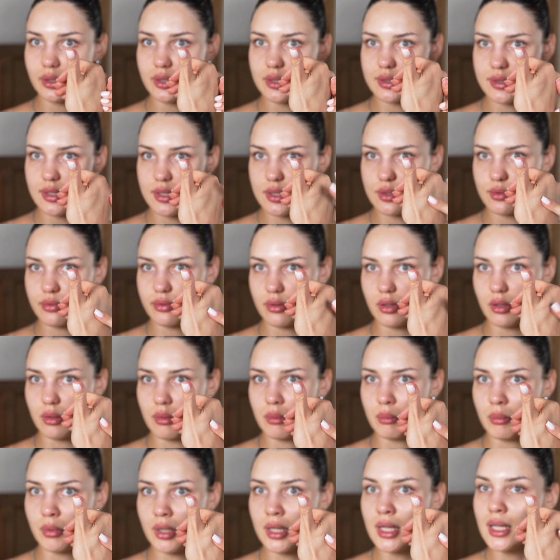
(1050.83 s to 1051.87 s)
This is
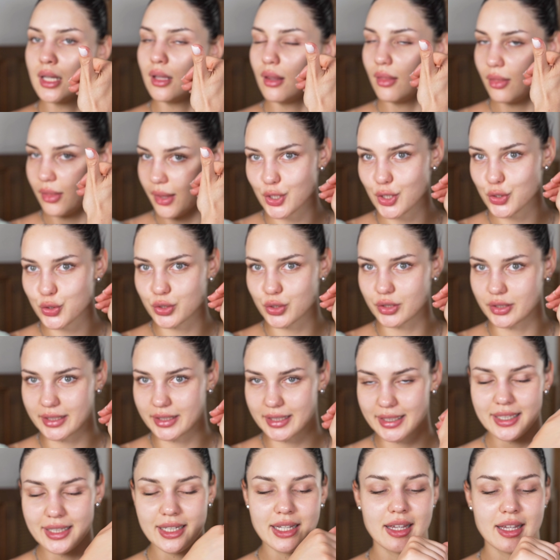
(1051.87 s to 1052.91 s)
from
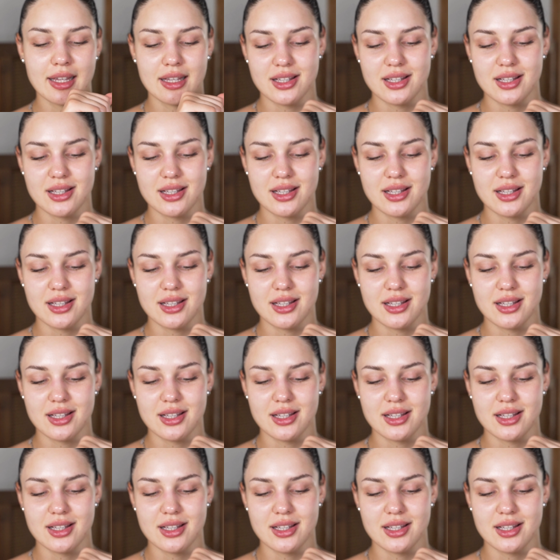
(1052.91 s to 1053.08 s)
actually.